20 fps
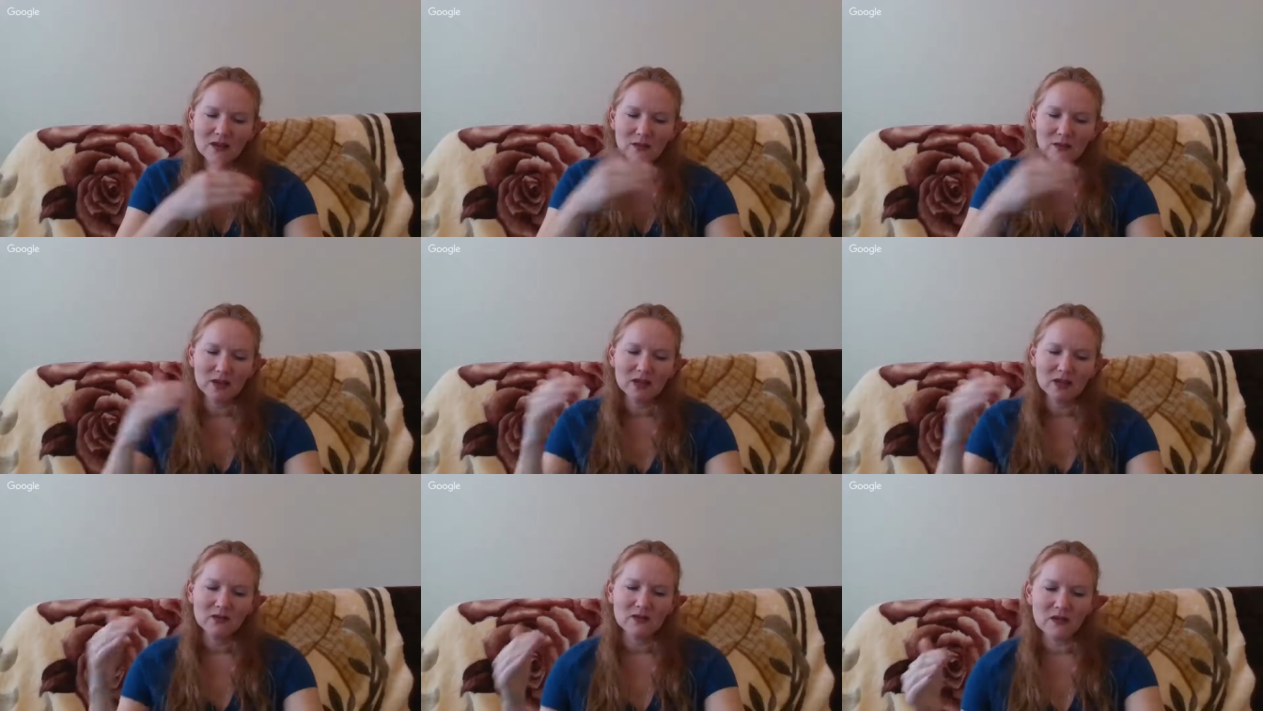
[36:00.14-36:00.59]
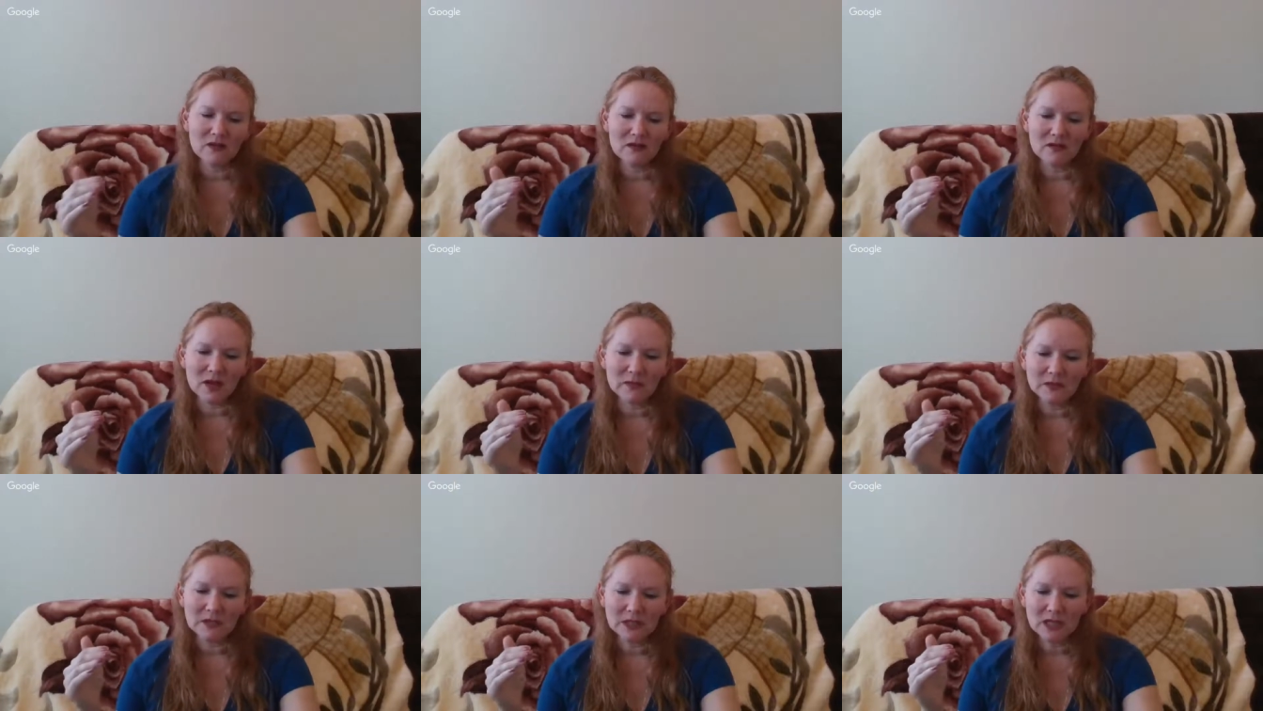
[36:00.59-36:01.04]
that we had
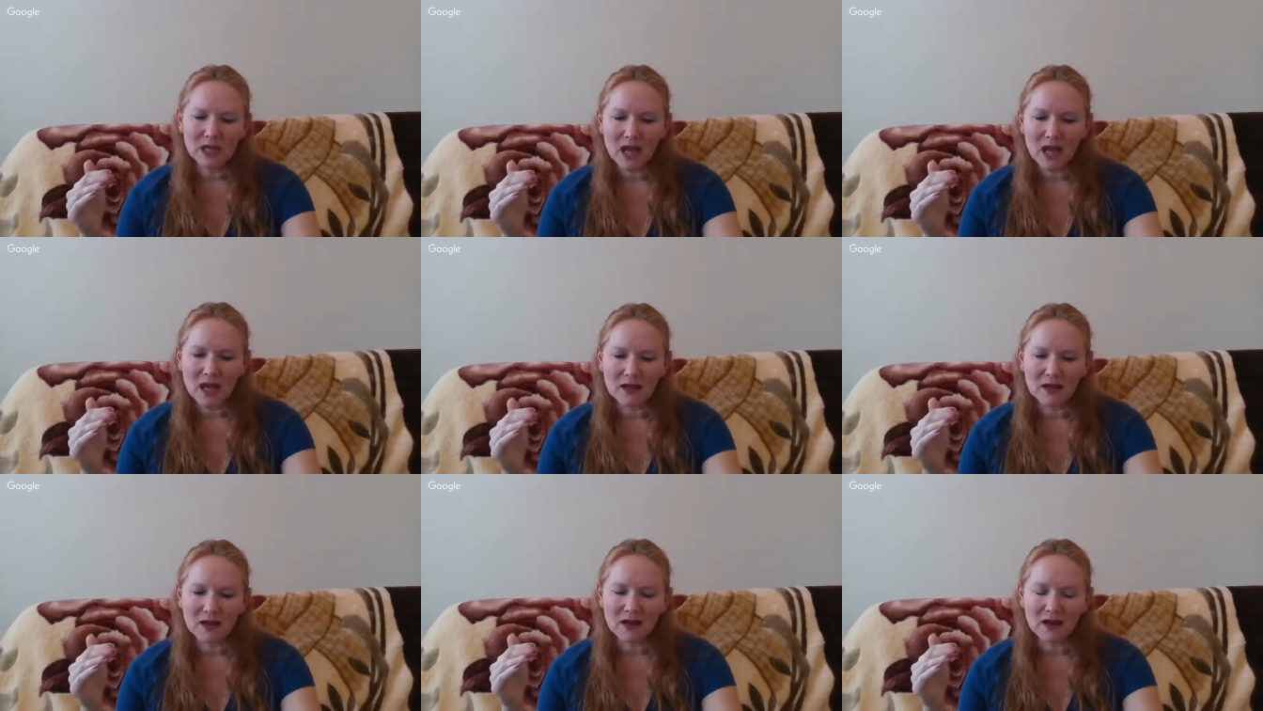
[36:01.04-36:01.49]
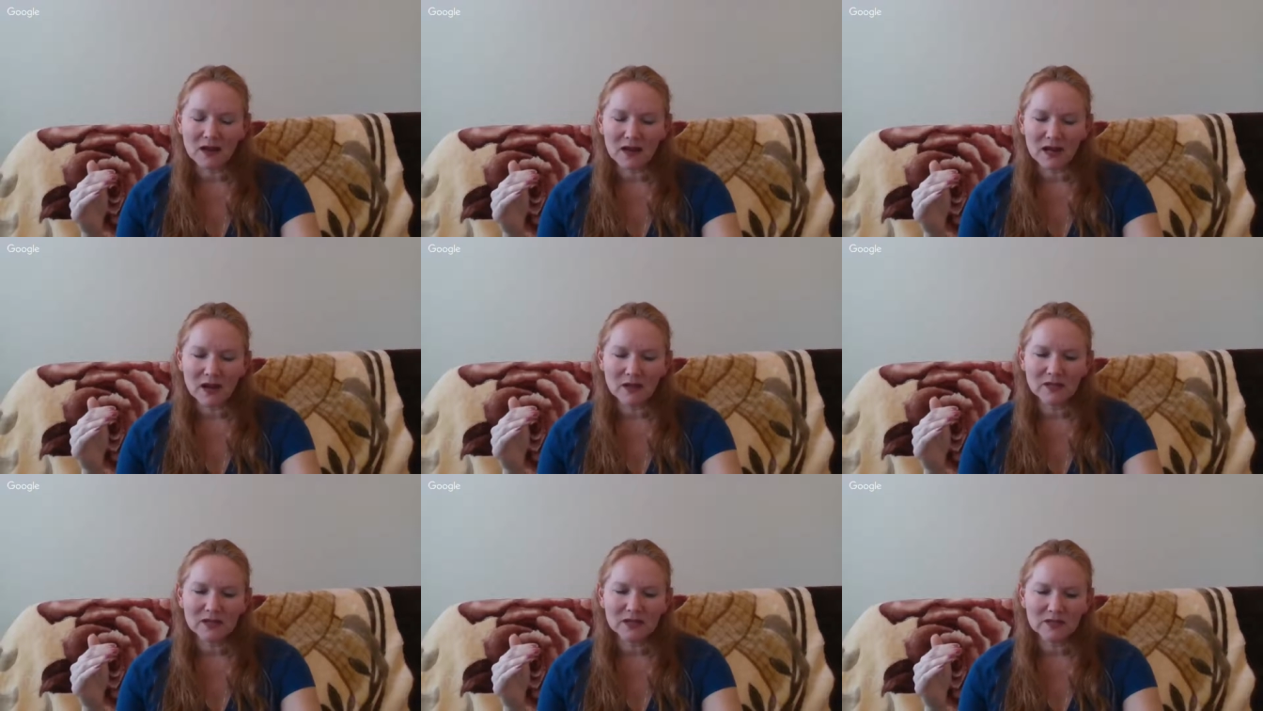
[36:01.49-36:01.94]
grown up together,
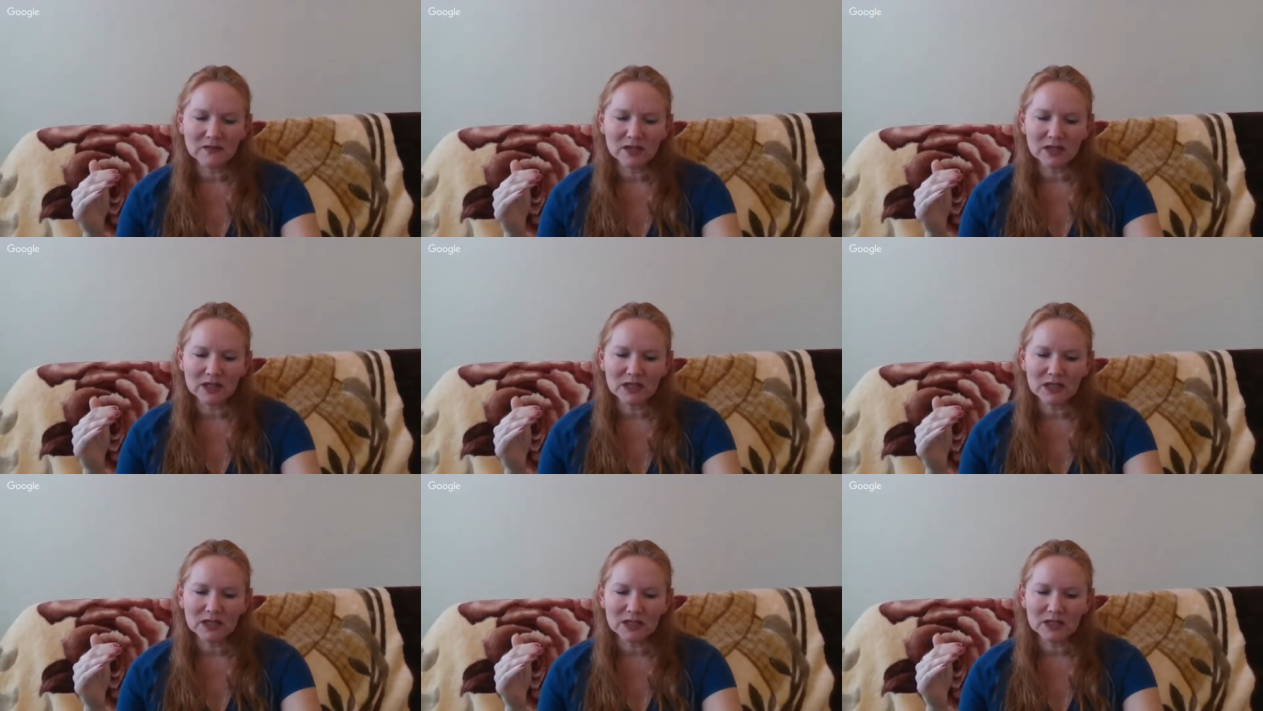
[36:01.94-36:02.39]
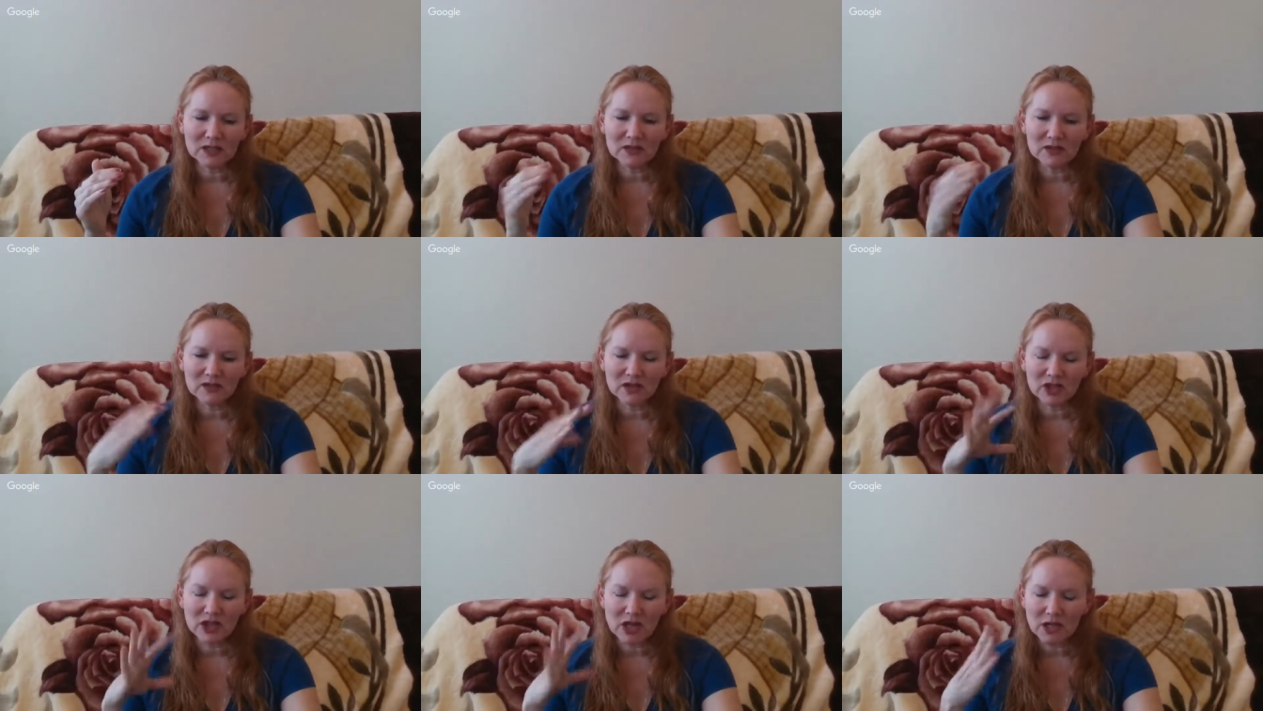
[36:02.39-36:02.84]
and I was feeling a
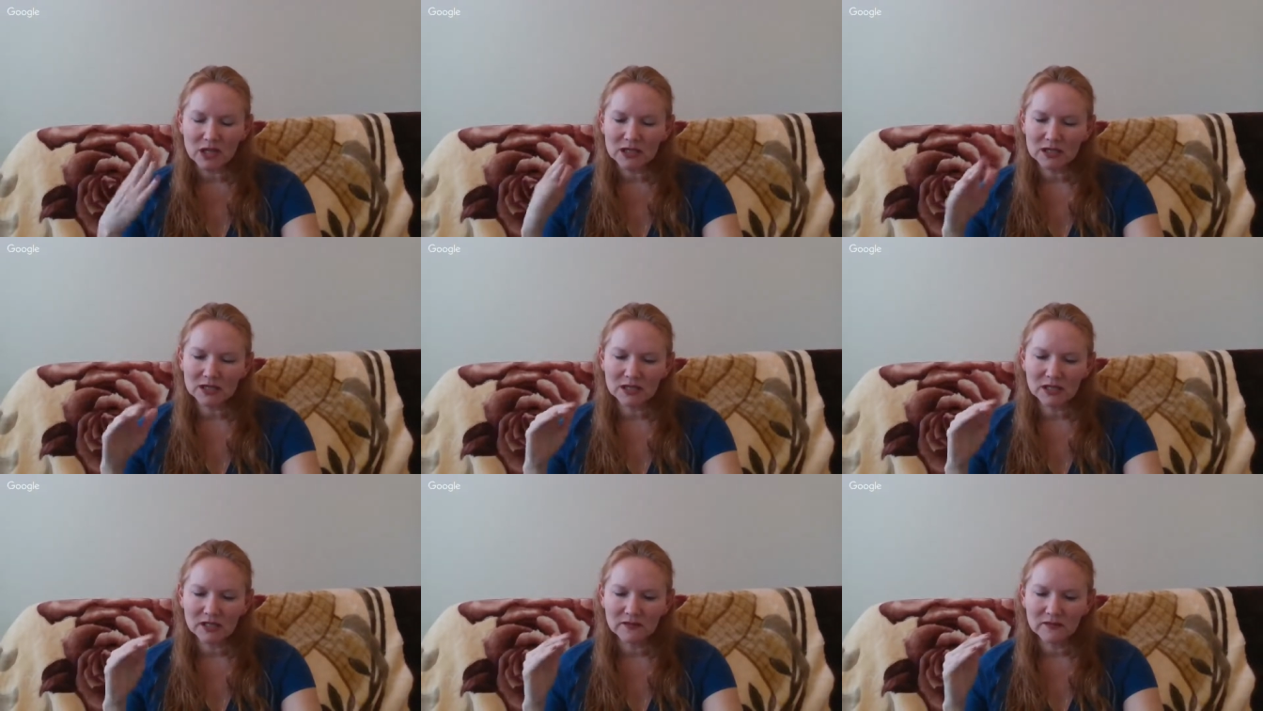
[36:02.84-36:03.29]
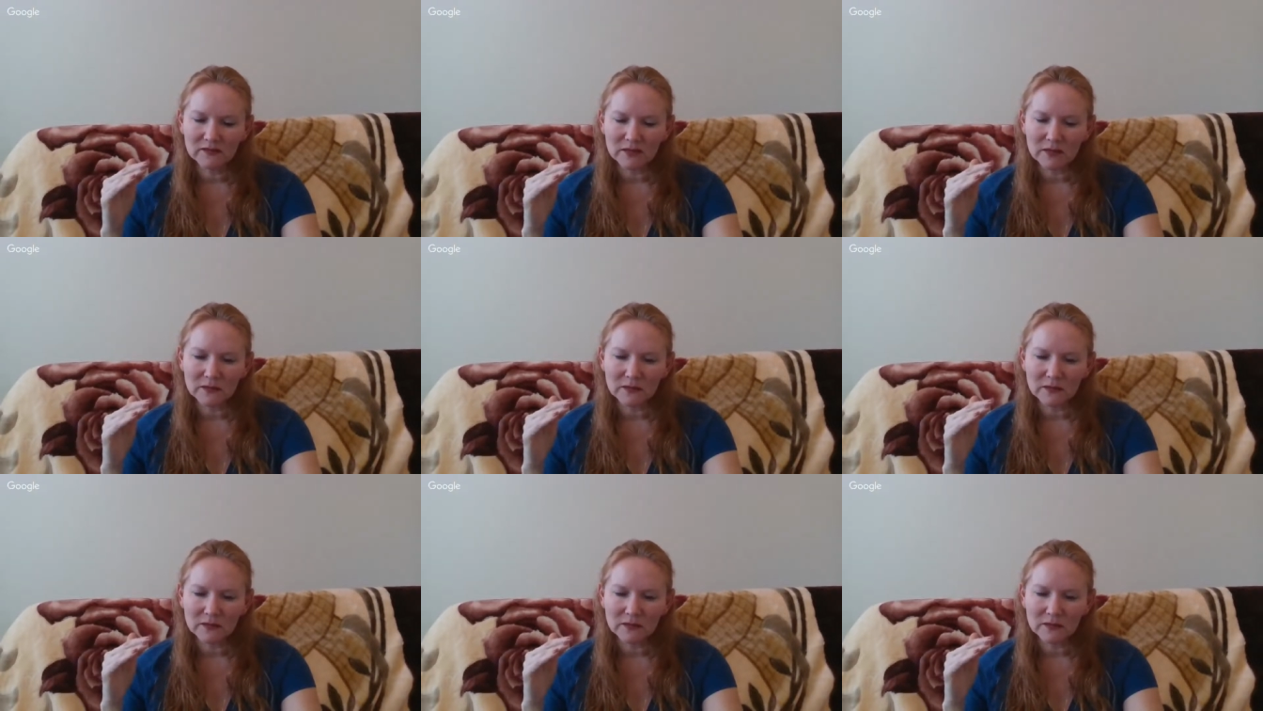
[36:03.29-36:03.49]
little jealousy